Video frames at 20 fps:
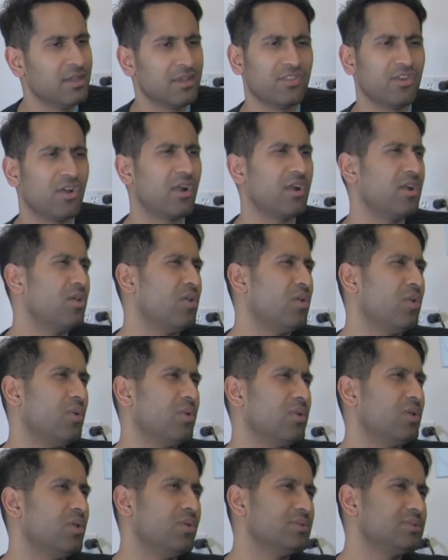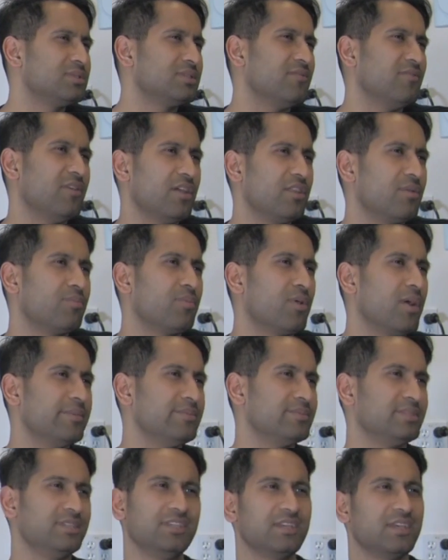There are a whole host of other
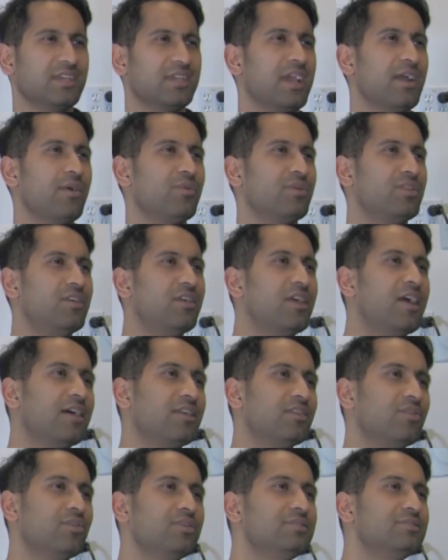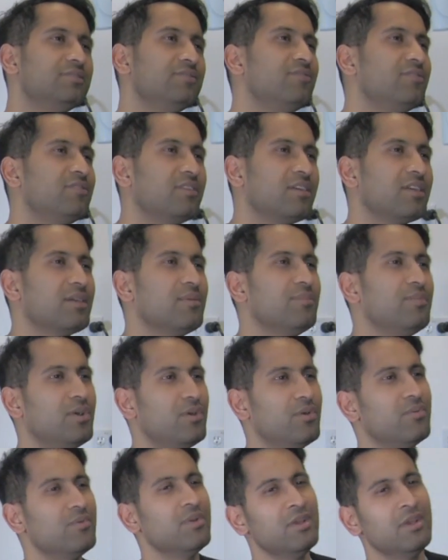problems you can get with your adenoids. If you think
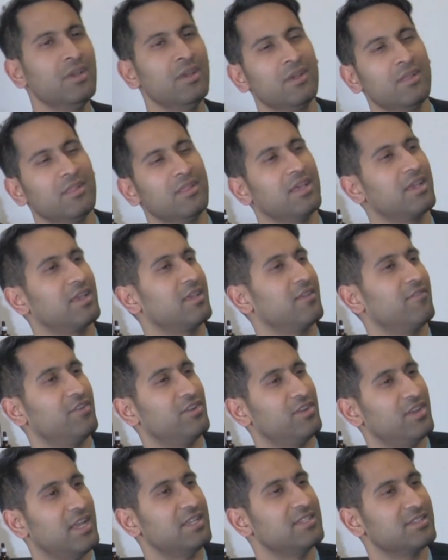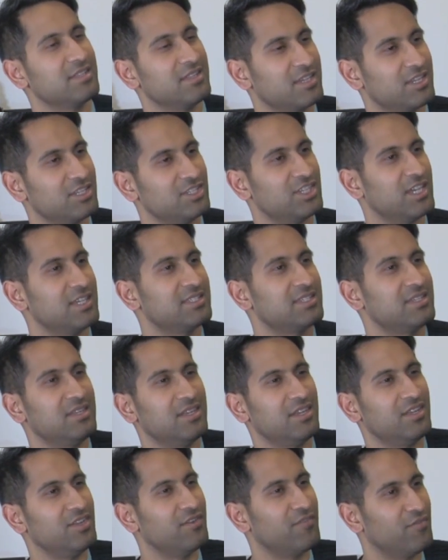about, like, if you're nasally
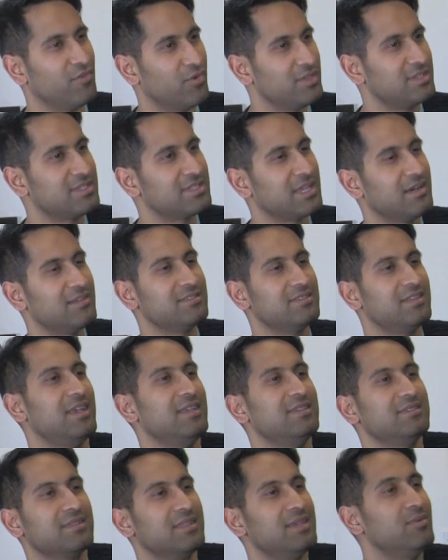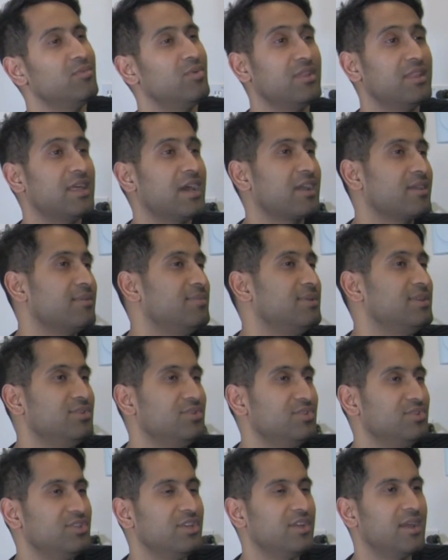congested and your voice sounds nasally, well, that could be
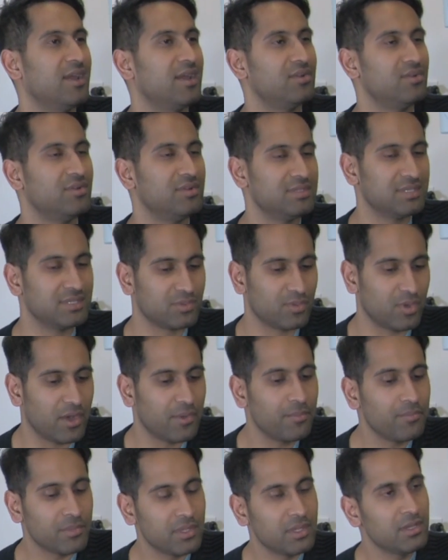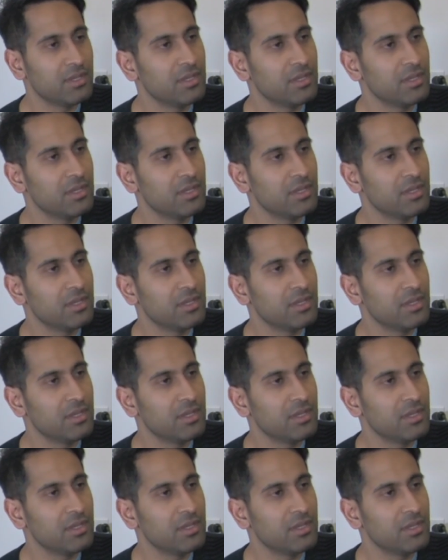due to your adenoids as well.